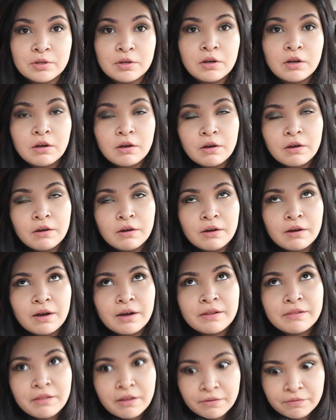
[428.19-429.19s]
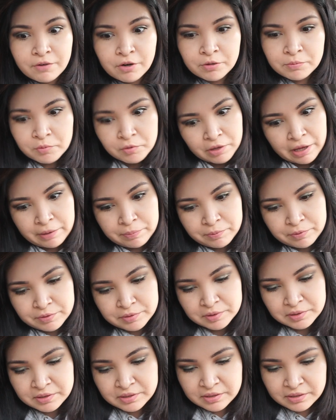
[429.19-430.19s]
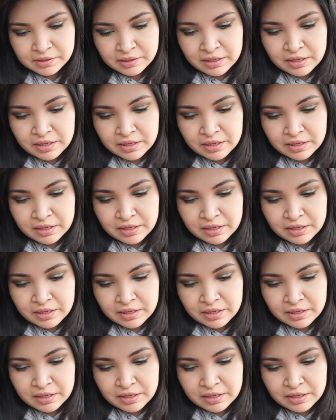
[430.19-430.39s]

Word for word: I love caramel apples.